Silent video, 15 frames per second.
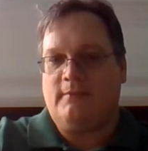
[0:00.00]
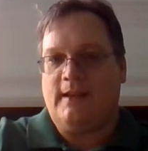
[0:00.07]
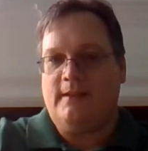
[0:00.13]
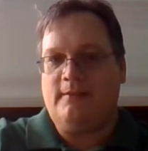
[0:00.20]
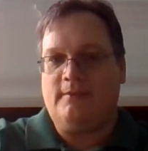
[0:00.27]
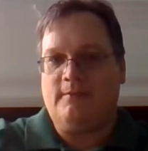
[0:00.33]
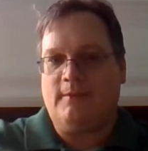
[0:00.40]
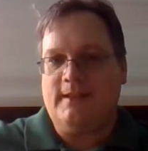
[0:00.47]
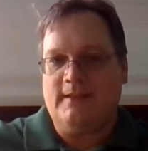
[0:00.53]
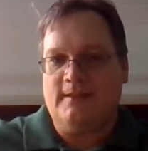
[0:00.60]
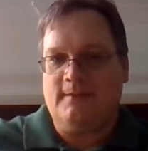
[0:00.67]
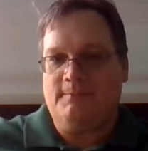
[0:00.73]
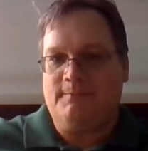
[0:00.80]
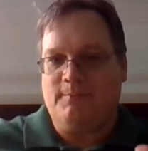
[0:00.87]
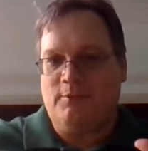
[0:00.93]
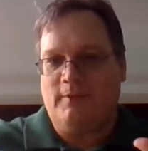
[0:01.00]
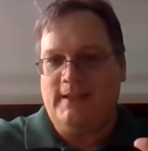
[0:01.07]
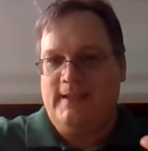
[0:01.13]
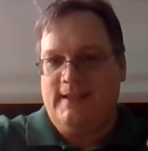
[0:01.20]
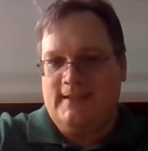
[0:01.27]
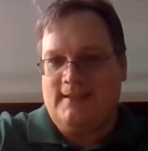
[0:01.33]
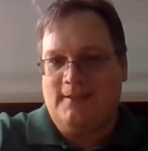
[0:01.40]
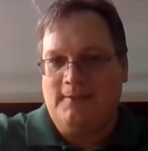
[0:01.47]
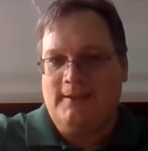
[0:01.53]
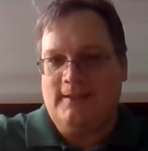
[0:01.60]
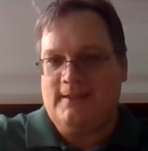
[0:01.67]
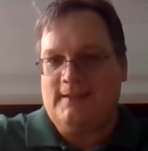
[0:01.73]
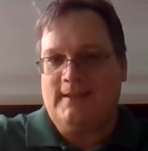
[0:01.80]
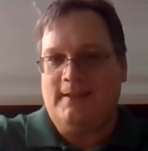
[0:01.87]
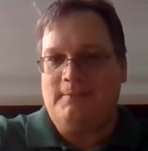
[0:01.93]
Why is the breeze going
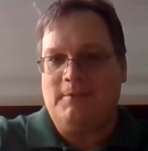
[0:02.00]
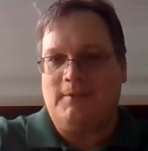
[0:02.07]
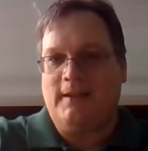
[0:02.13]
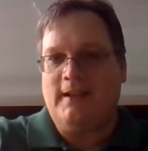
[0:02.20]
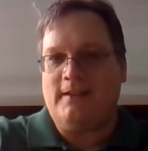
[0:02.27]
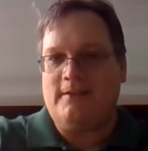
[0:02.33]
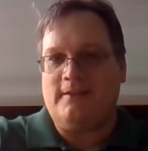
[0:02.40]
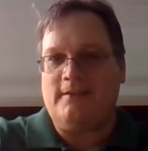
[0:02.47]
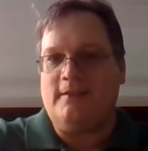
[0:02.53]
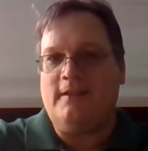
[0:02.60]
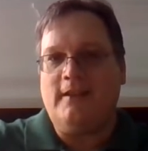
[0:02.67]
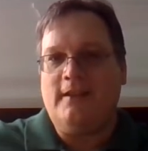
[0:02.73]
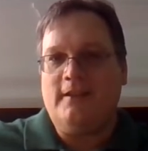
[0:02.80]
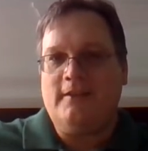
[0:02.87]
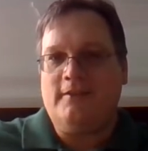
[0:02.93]
the same direction?